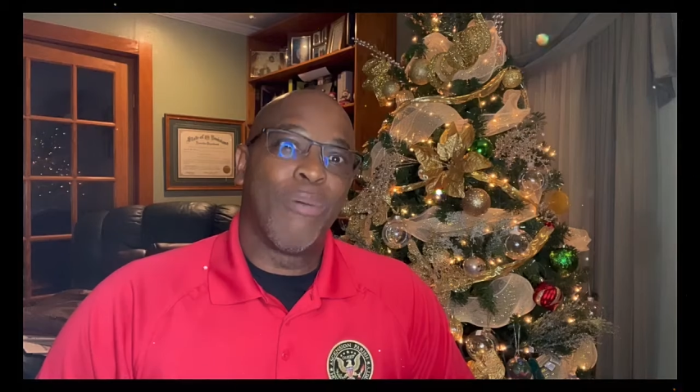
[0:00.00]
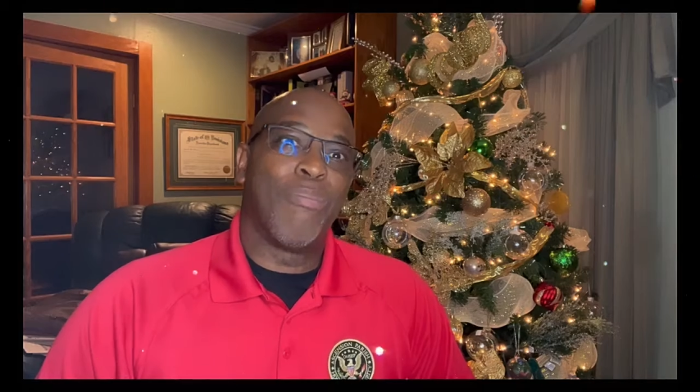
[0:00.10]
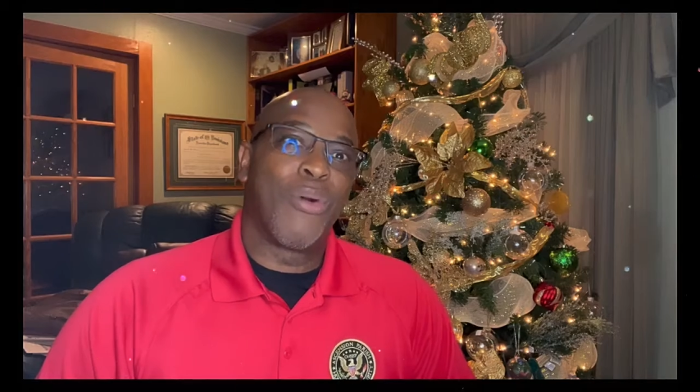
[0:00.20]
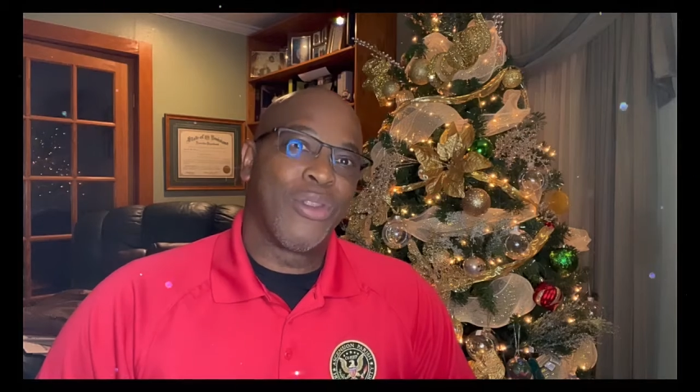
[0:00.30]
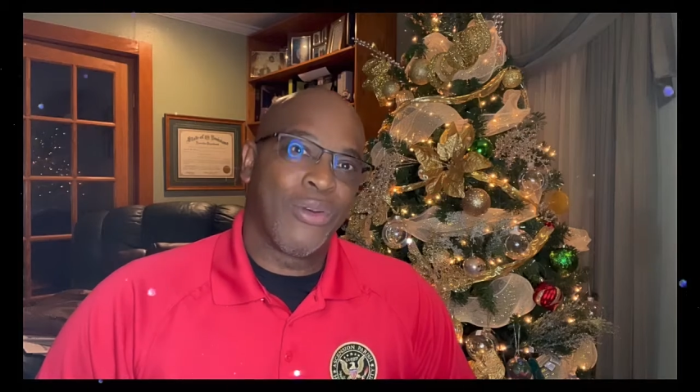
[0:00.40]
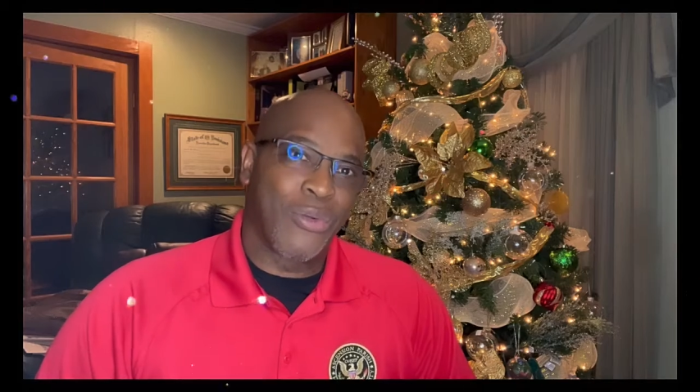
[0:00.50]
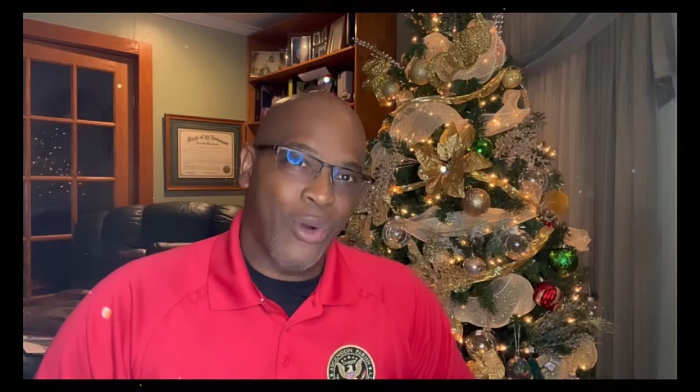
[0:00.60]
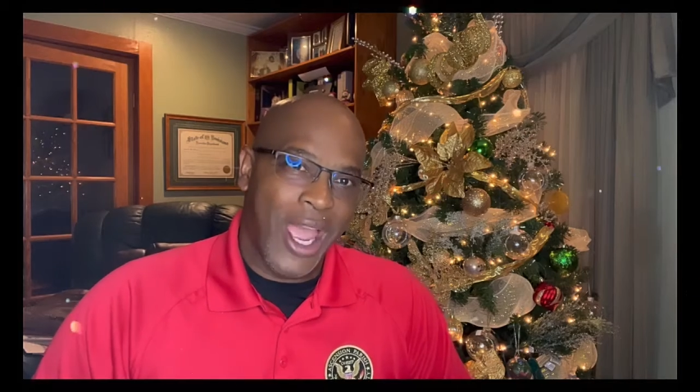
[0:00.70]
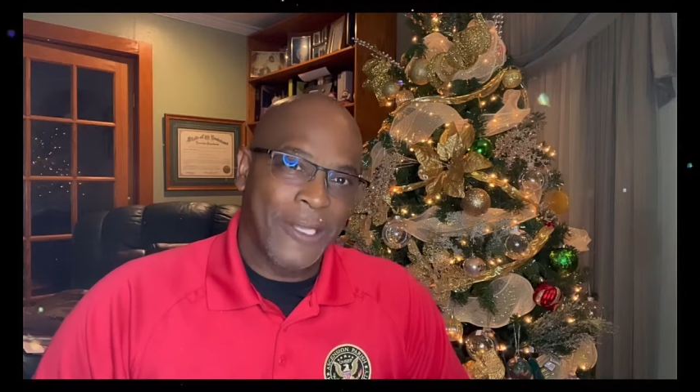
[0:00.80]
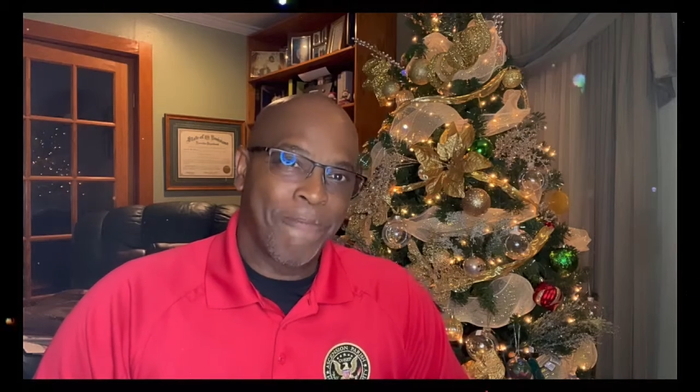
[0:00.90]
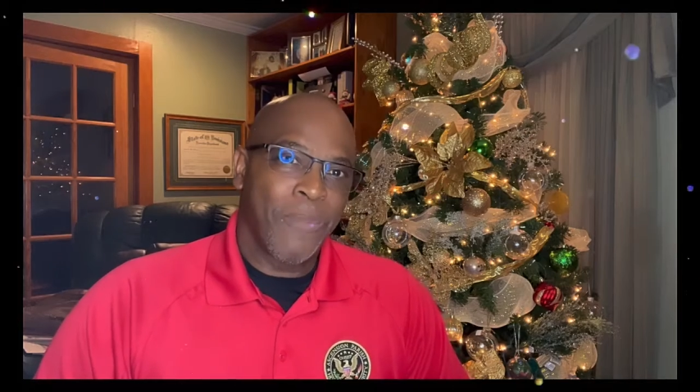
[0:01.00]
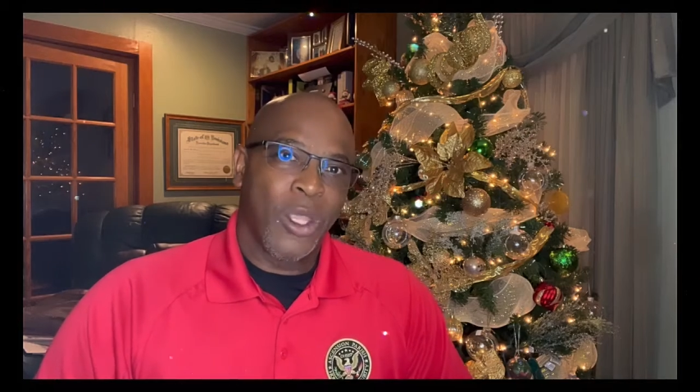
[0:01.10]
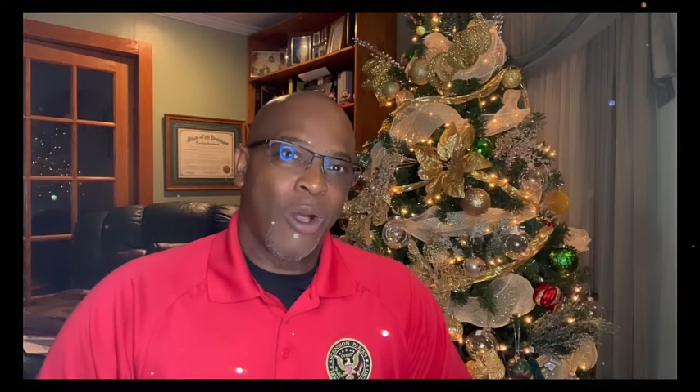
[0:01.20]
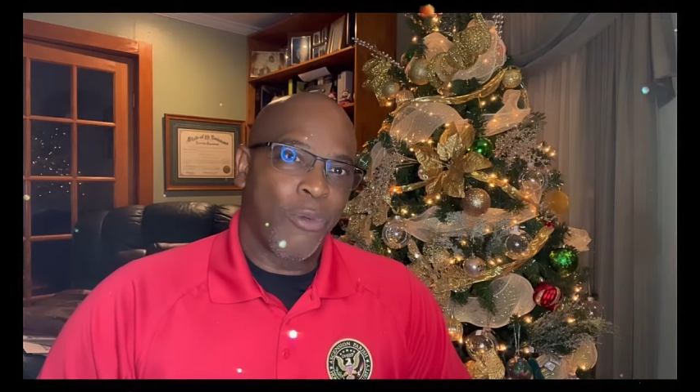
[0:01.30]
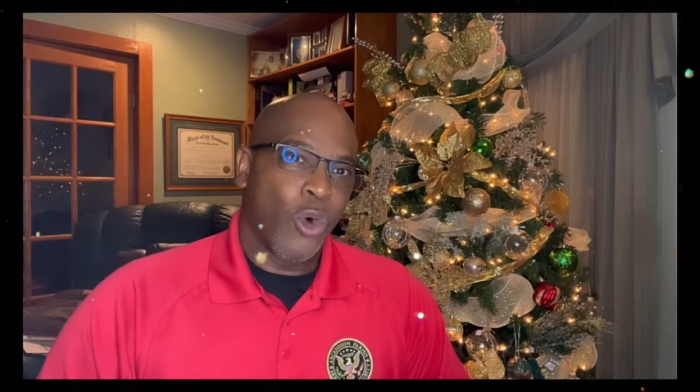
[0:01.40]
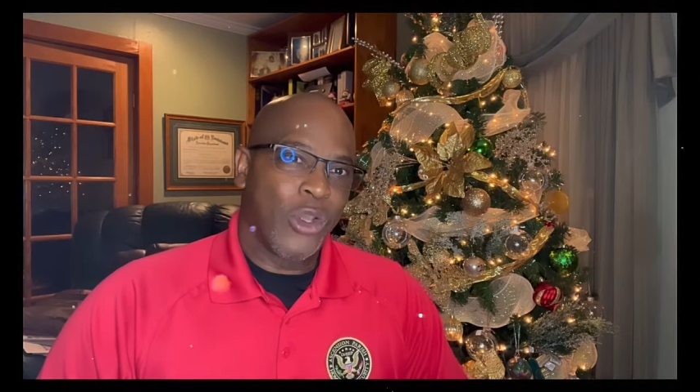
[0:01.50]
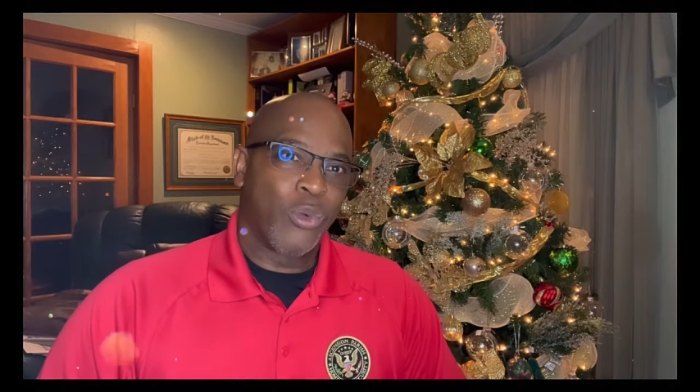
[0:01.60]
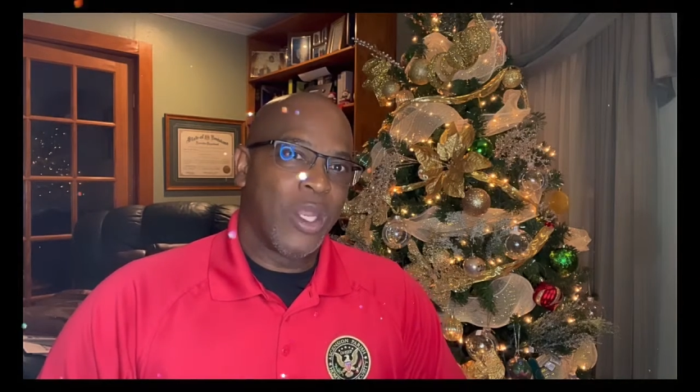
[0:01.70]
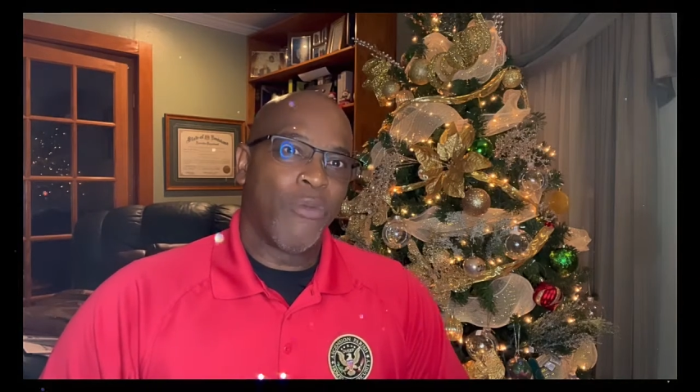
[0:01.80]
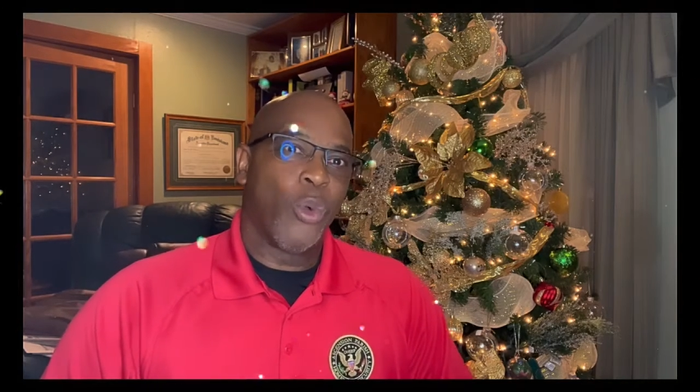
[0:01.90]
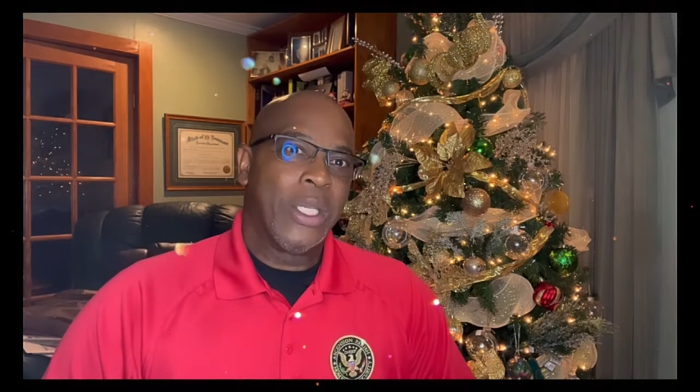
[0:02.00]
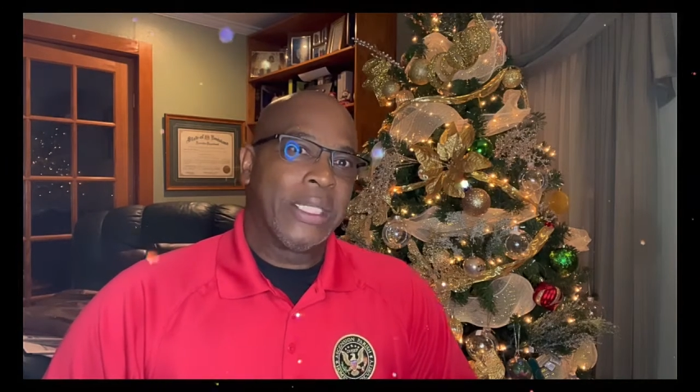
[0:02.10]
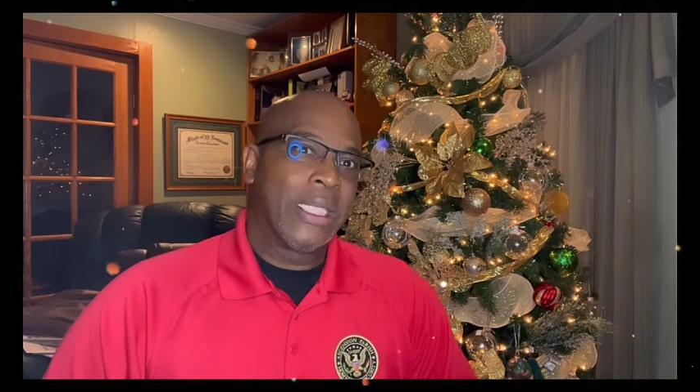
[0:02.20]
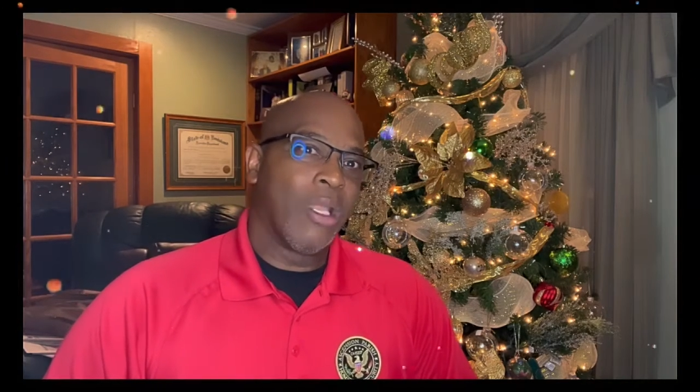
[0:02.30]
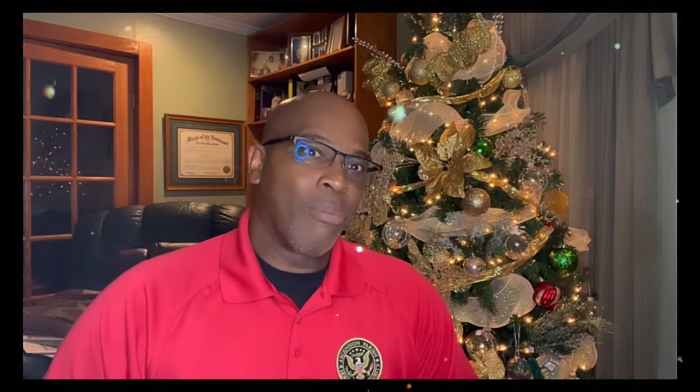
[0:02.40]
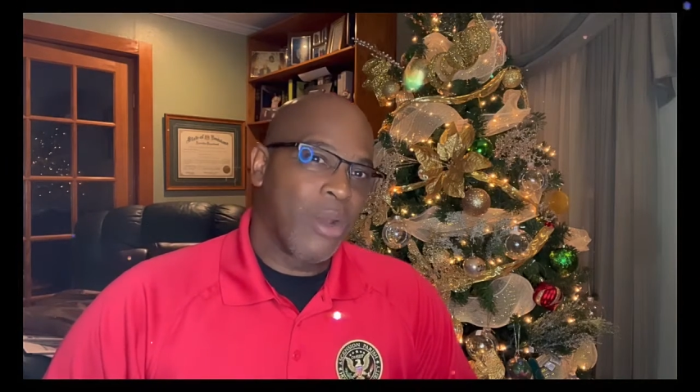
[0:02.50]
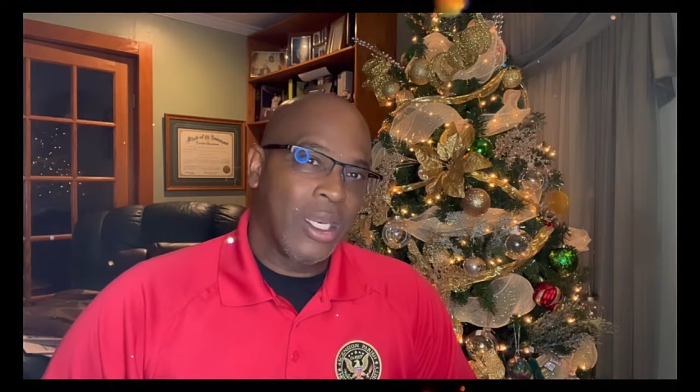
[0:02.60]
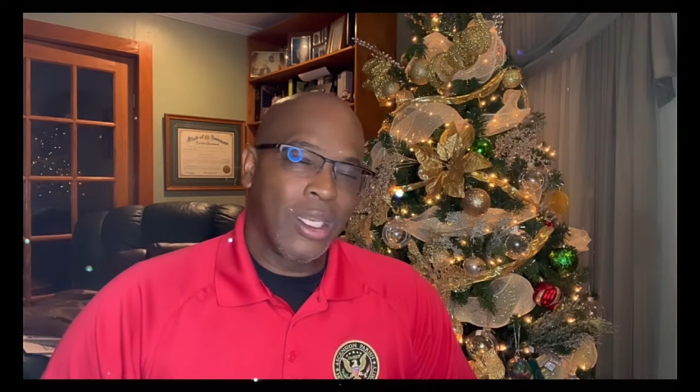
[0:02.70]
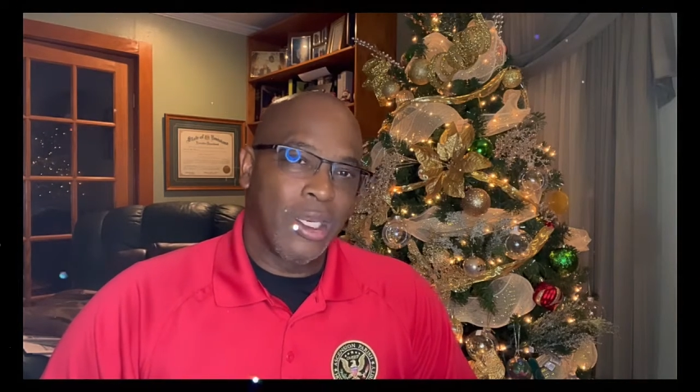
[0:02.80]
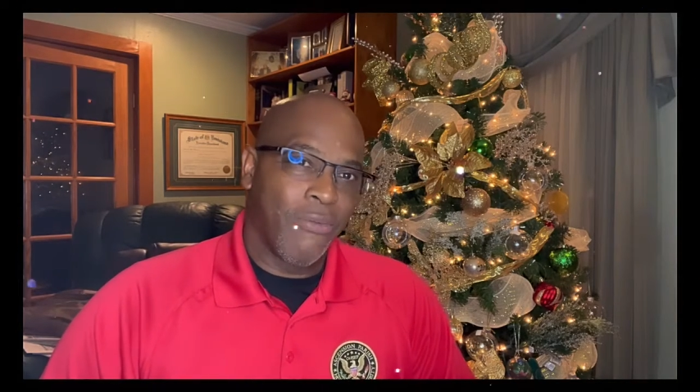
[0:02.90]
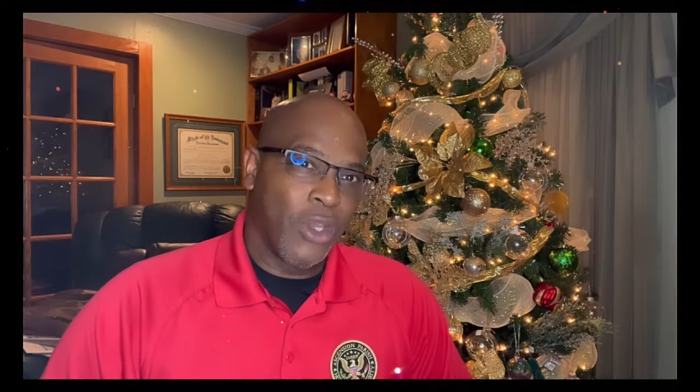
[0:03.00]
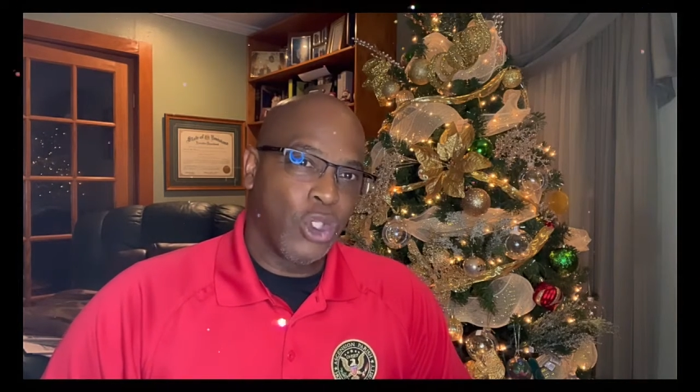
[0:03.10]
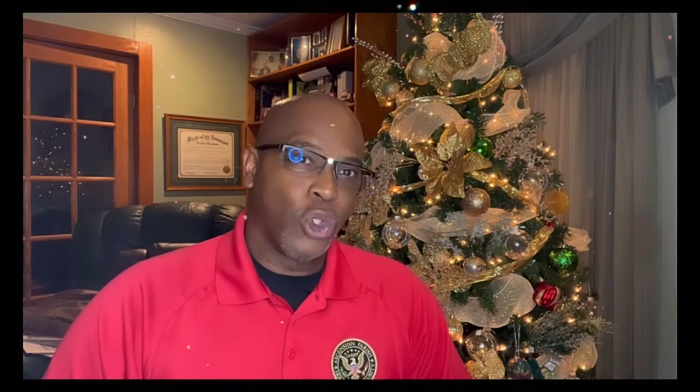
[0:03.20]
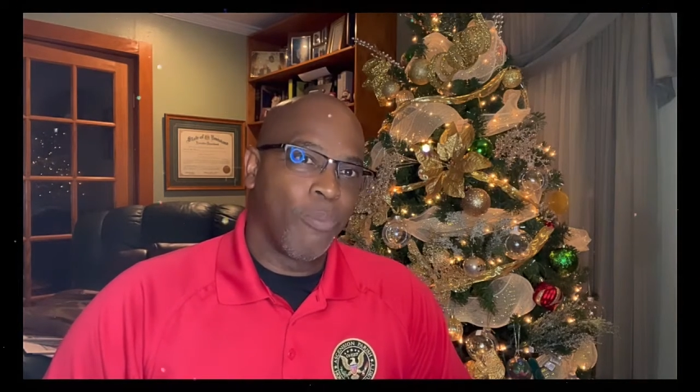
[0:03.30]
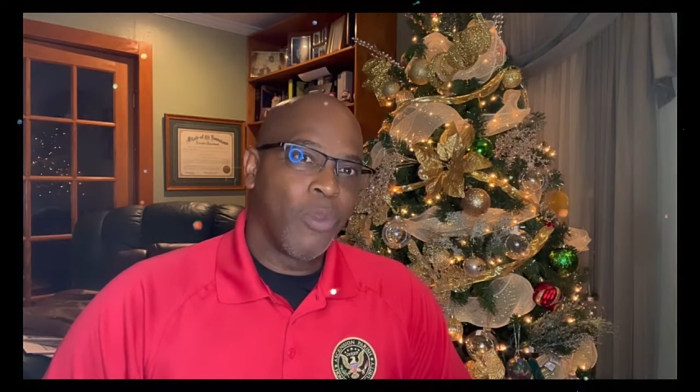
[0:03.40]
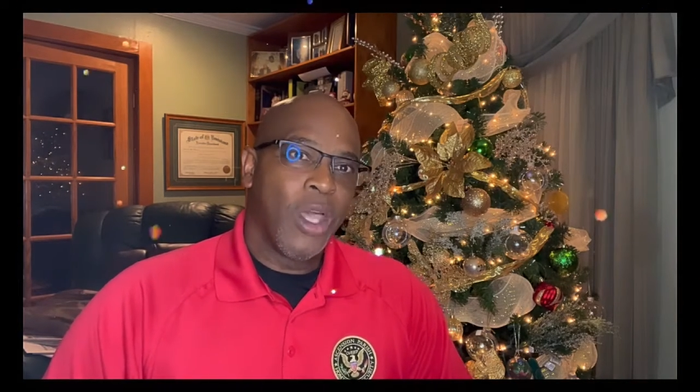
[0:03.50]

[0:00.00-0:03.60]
birth of Christ. Of course, whenever we celebrate an individual,